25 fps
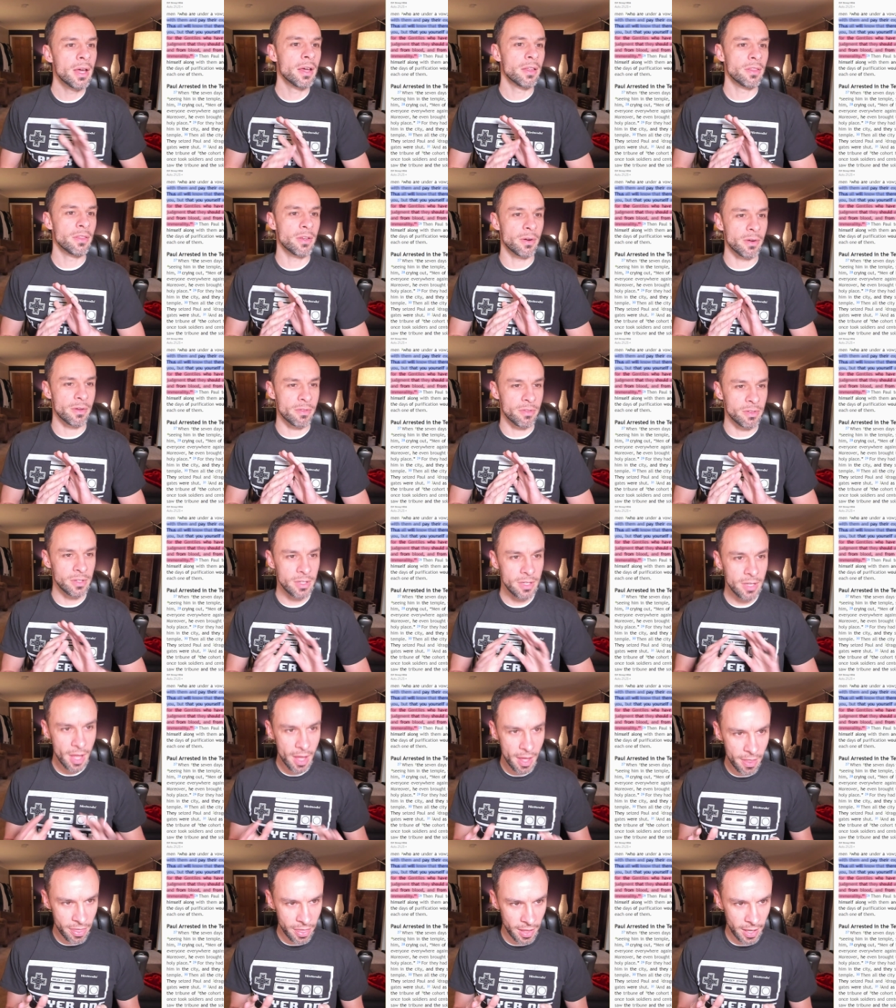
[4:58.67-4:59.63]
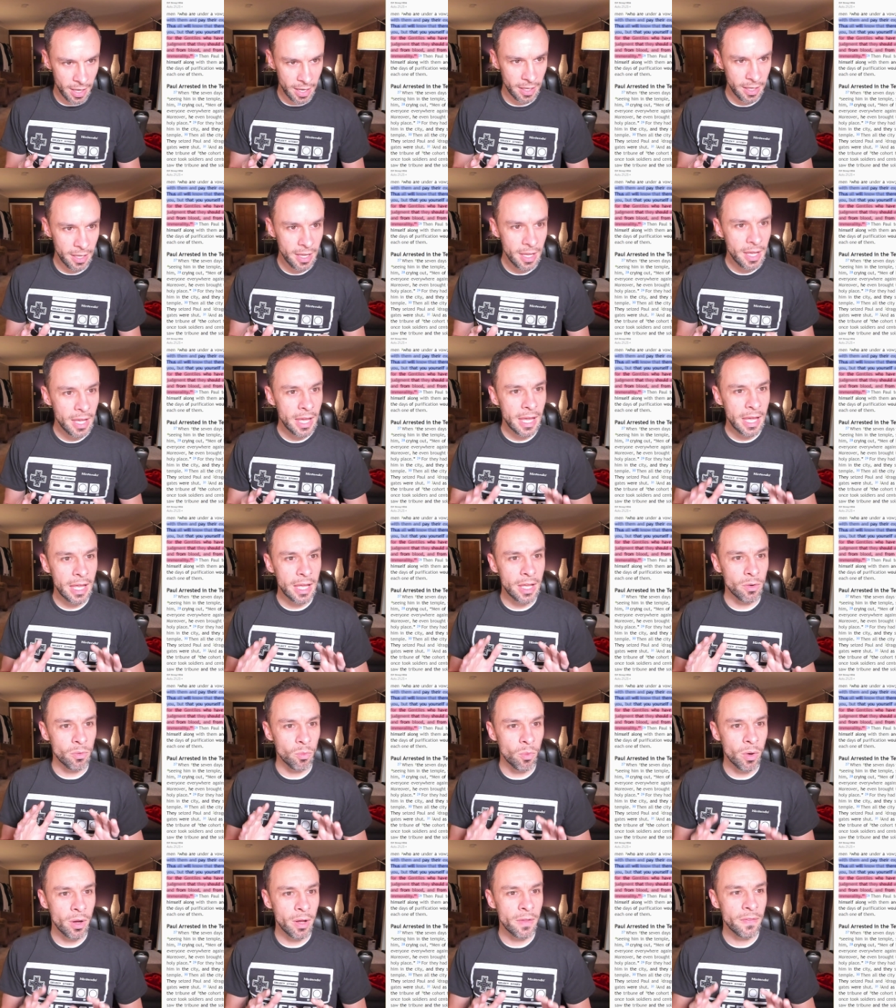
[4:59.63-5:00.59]
there is nothing
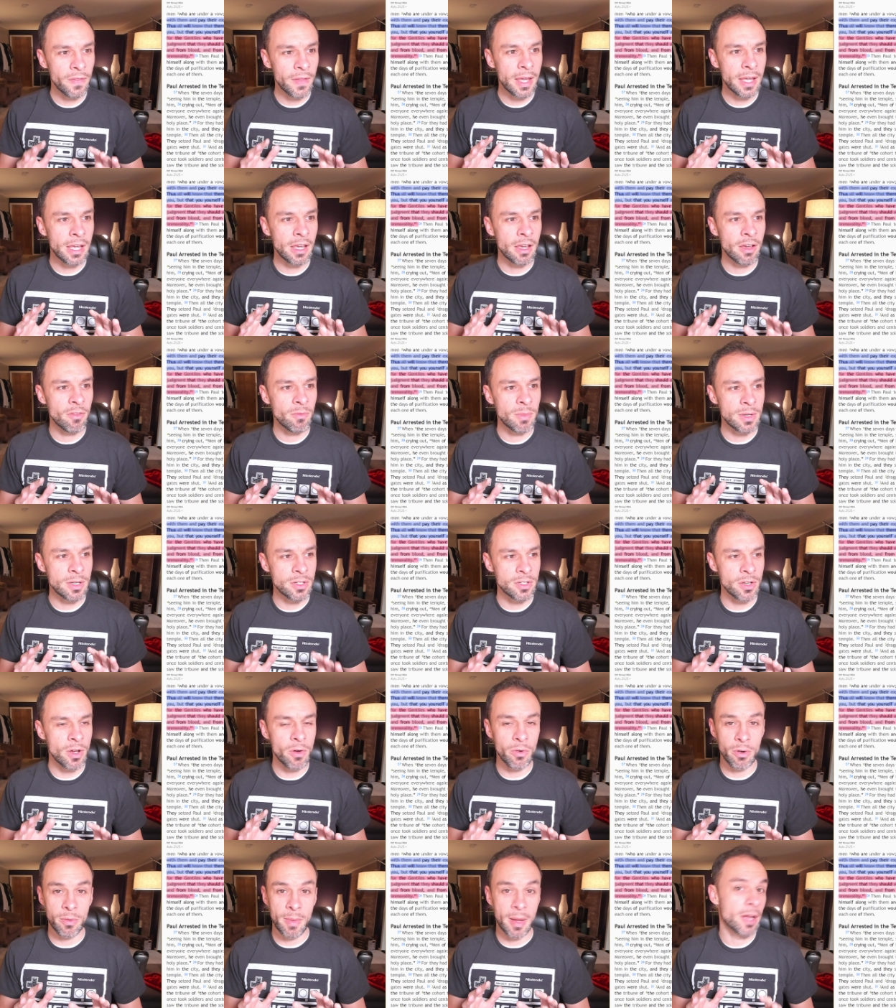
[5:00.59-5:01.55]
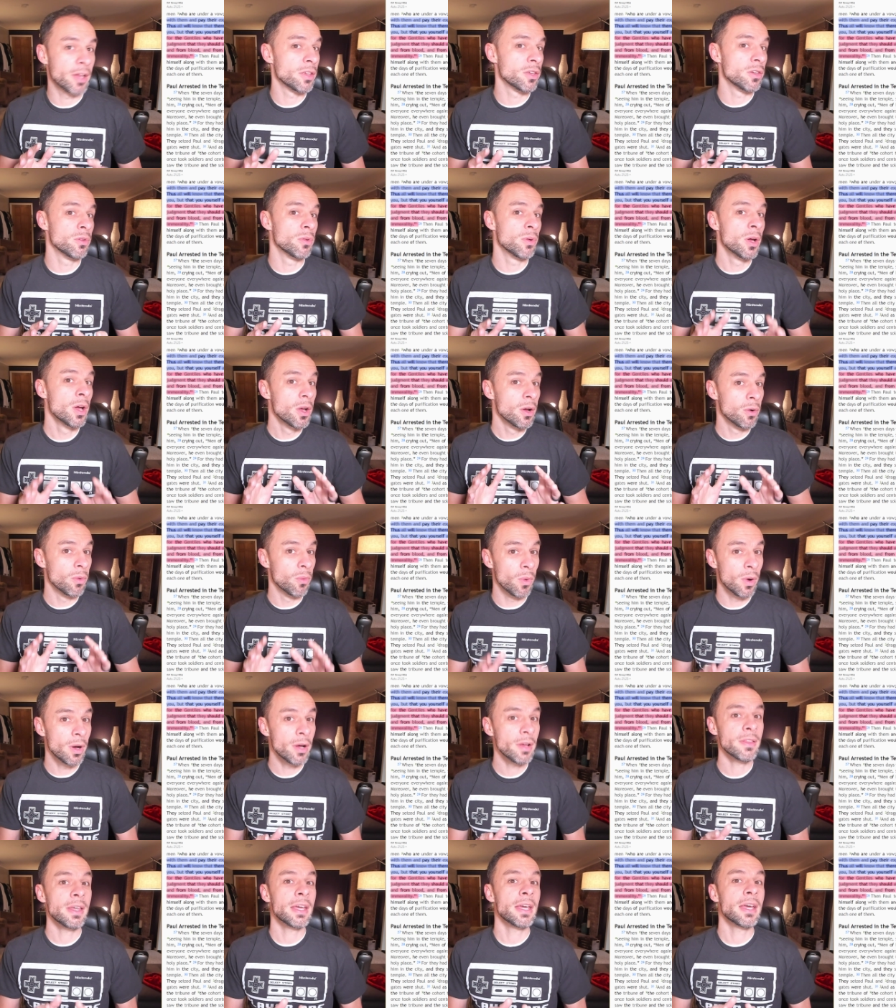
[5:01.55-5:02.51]
in what they have been told about you.
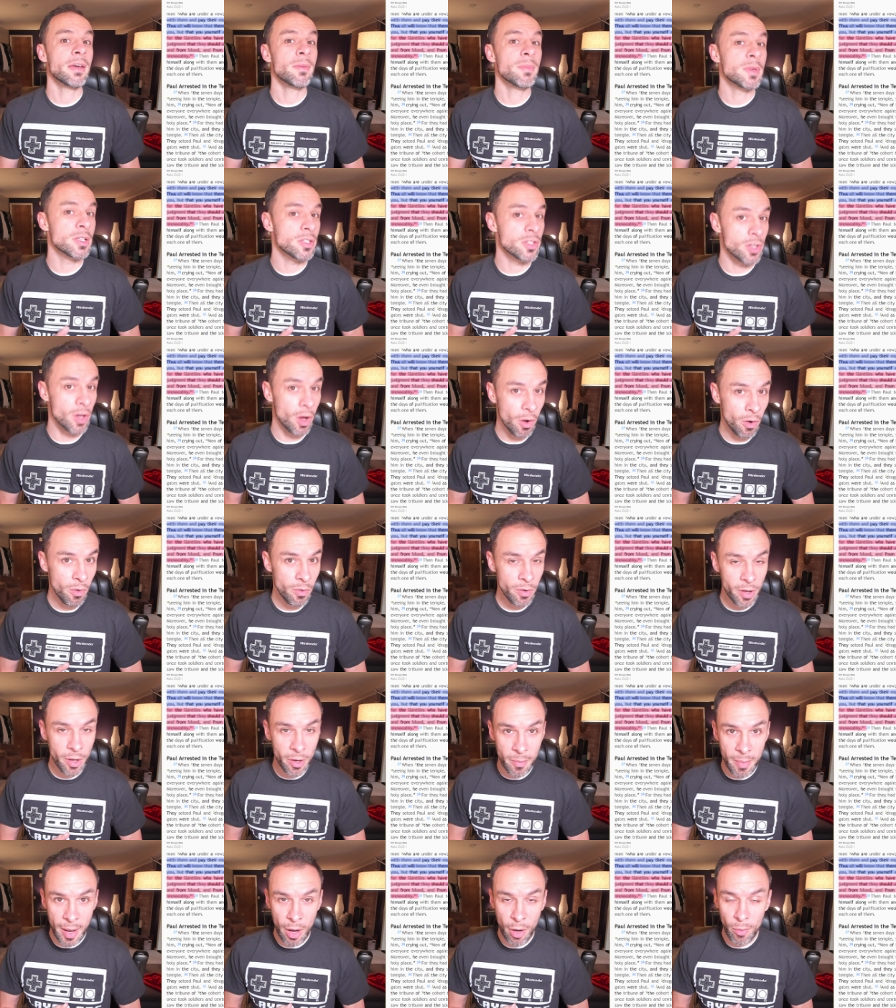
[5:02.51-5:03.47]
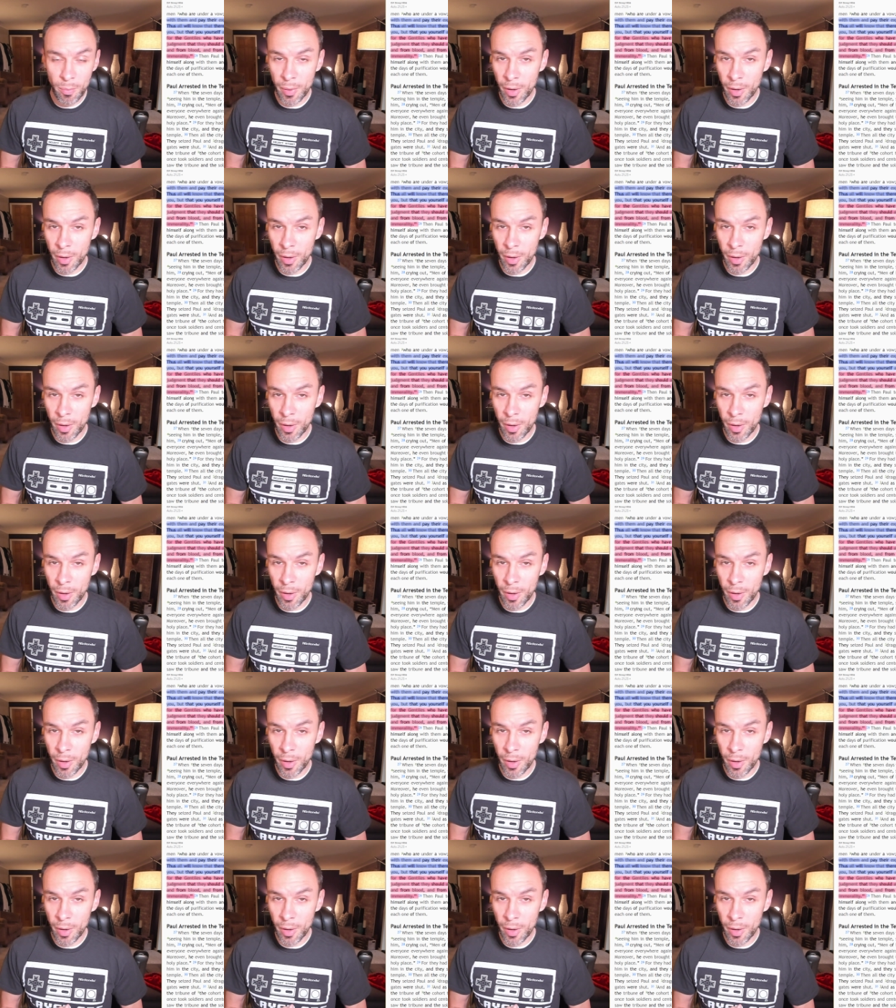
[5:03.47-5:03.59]
What they have been told about